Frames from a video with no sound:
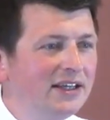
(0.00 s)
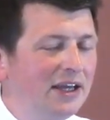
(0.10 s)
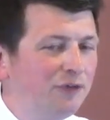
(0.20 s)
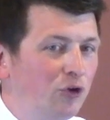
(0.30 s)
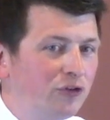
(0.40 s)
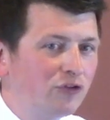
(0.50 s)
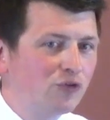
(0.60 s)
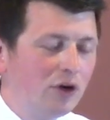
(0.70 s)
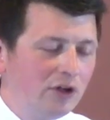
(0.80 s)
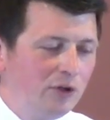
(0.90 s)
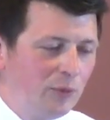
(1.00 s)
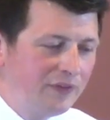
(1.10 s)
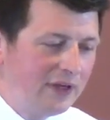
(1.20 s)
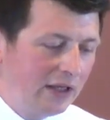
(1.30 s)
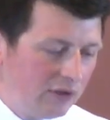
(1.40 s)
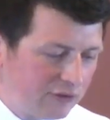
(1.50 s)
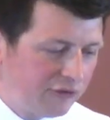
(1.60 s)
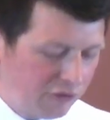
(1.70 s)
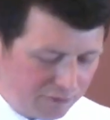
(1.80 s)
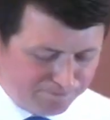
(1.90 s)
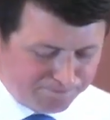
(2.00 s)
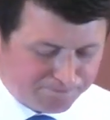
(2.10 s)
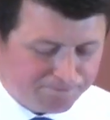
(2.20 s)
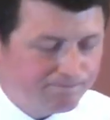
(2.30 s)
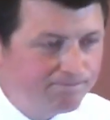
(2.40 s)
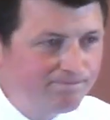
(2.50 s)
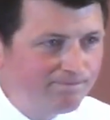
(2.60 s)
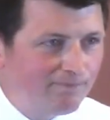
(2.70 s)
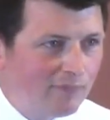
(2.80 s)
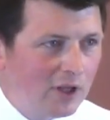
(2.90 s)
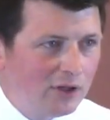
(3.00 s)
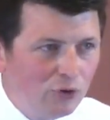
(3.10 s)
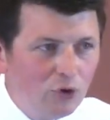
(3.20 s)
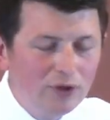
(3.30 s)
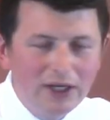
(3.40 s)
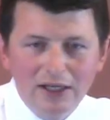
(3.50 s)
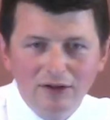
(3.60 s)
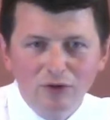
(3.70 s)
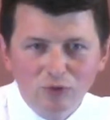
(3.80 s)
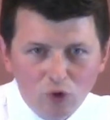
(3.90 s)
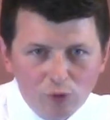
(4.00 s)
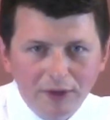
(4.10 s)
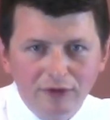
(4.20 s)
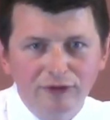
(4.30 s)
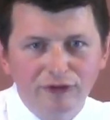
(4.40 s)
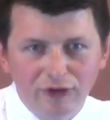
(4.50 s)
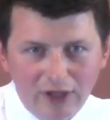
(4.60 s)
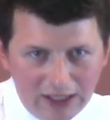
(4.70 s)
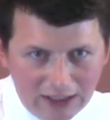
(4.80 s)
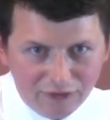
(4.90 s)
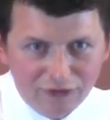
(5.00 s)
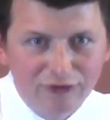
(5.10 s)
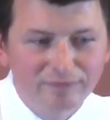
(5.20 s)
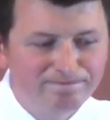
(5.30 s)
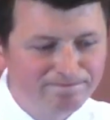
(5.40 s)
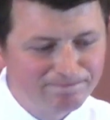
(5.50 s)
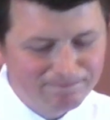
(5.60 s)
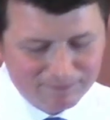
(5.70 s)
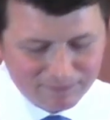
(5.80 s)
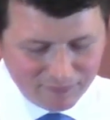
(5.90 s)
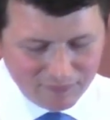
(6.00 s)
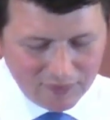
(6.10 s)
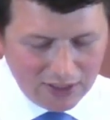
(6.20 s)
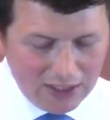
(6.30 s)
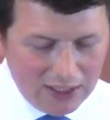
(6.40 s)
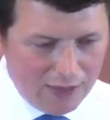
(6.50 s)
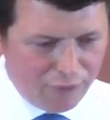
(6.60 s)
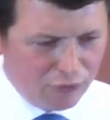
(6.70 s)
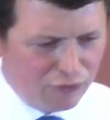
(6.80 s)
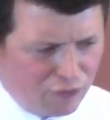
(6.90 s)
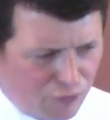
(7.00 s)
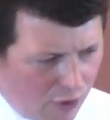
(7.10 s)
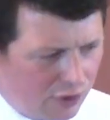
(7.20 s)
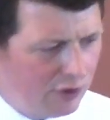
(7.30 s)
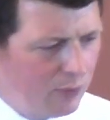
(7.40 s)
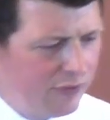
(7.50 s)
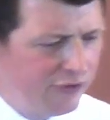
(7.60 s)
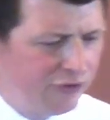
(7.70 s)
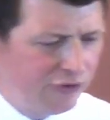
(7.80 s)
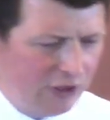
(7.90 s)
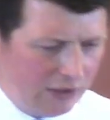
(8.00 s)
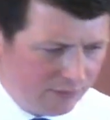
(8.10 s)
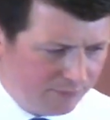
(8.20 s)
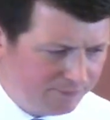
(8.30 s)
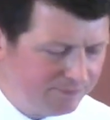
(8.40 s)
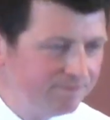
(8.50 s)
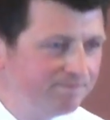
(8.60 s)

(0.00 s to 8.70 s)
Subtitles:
If you struggle with guilt, you need Romans 8. If you struggle with sin,